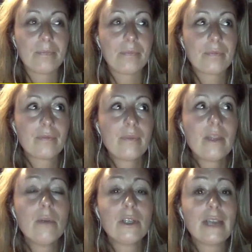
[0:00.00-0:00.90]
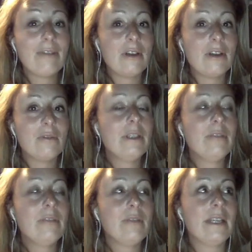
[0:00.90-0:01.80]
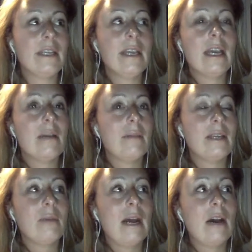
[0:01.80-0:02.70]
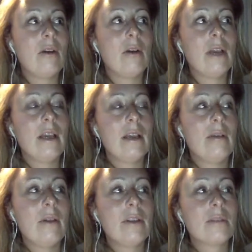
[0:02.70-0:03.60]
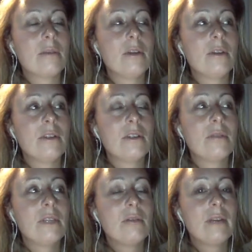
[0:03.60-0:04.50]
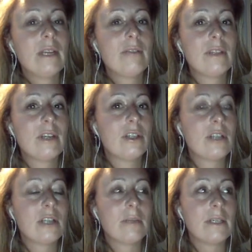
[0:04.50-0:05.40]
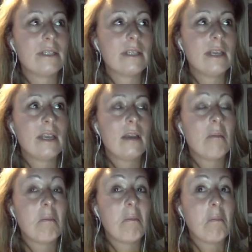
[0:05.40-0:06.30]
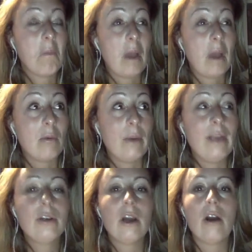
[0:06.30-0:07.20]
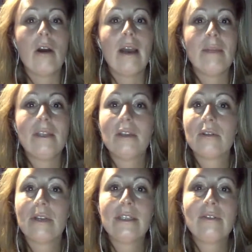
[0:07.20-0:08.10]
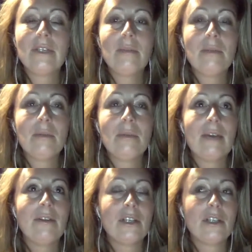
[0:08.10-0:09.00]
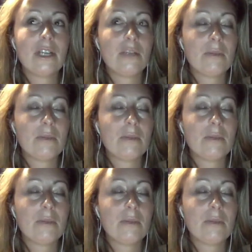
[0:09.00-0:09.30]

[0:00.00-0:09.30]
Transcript: which I found really funny. I'm like, wow, this person is really creative in their judgments. Wow, way to go. I mean, the creativity people have in their judgments